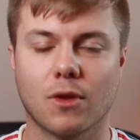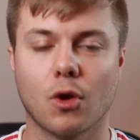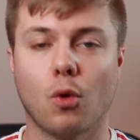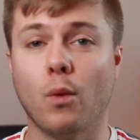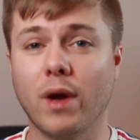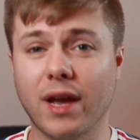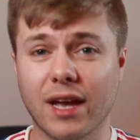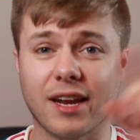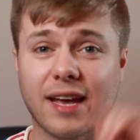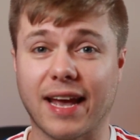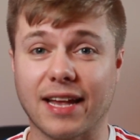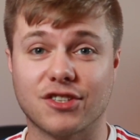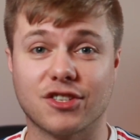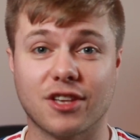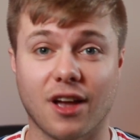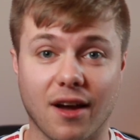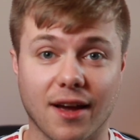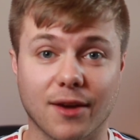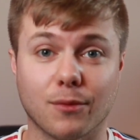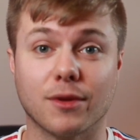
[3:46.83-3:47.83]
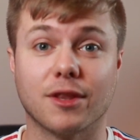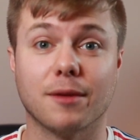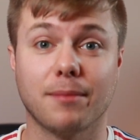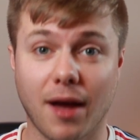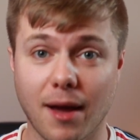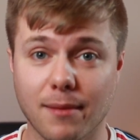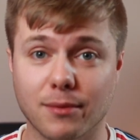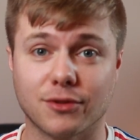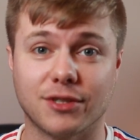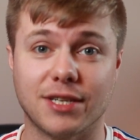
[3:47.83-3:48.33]
We're going to get started with the
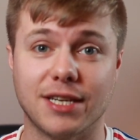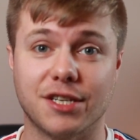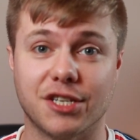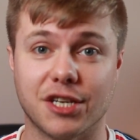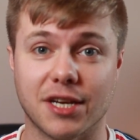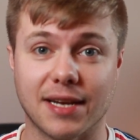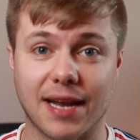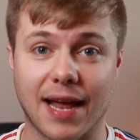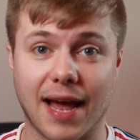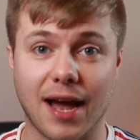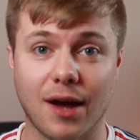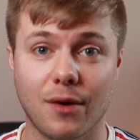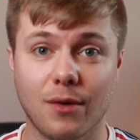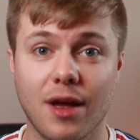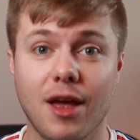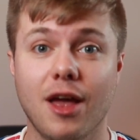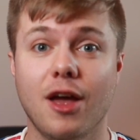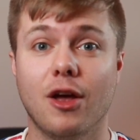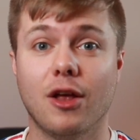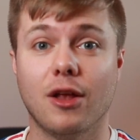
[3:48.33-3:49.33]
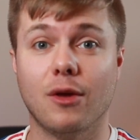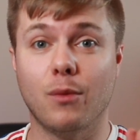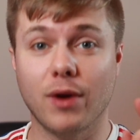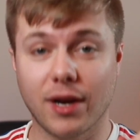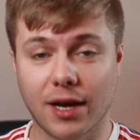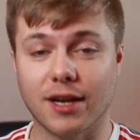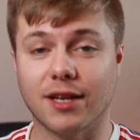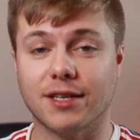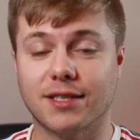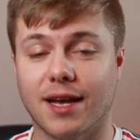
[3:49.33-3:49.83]
Bible teaching now. We're
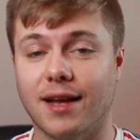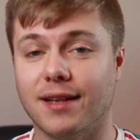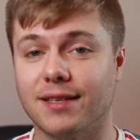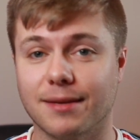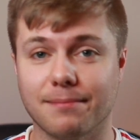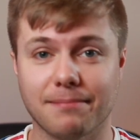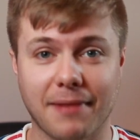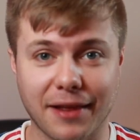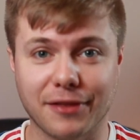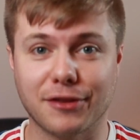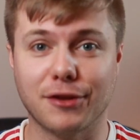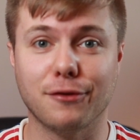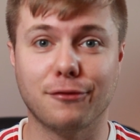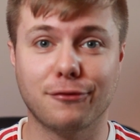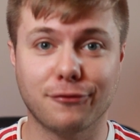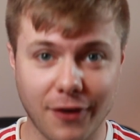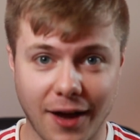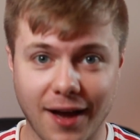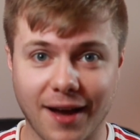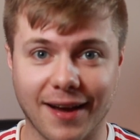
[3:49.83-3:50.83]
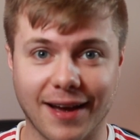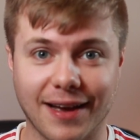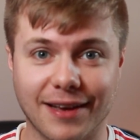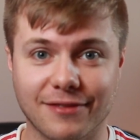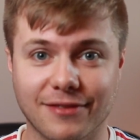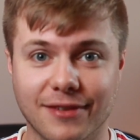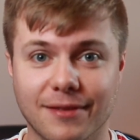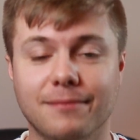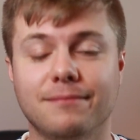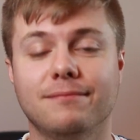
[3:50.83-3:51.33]
going to turn to Matthew
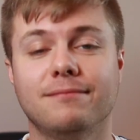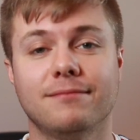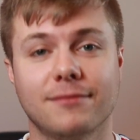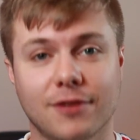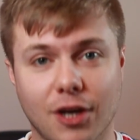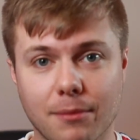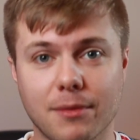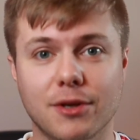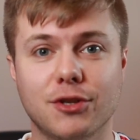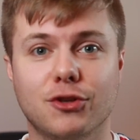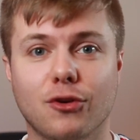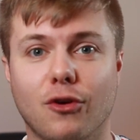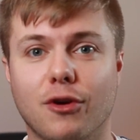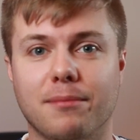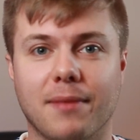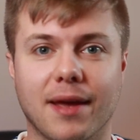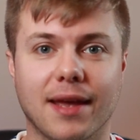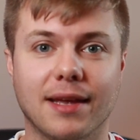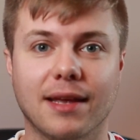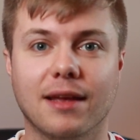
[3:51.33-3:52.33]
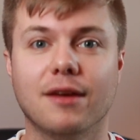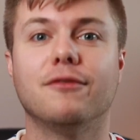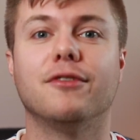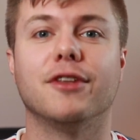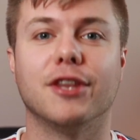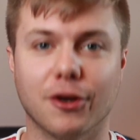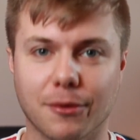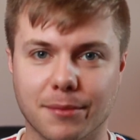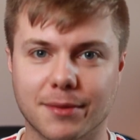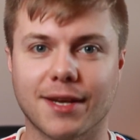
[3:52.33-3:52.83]
5. Come and join me for
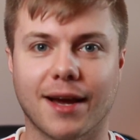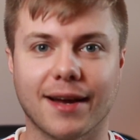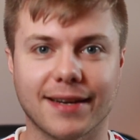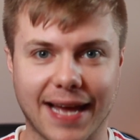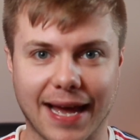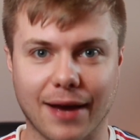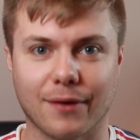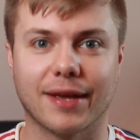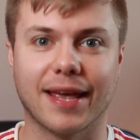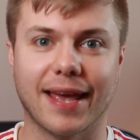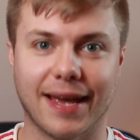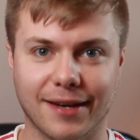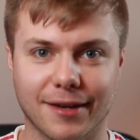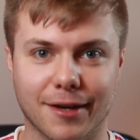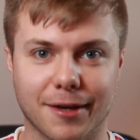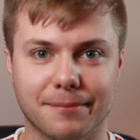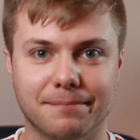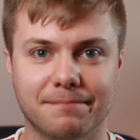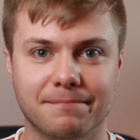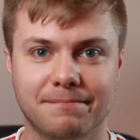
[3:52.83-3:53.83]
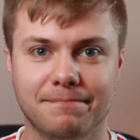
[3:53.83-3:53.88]
the Upside Down Kingdom.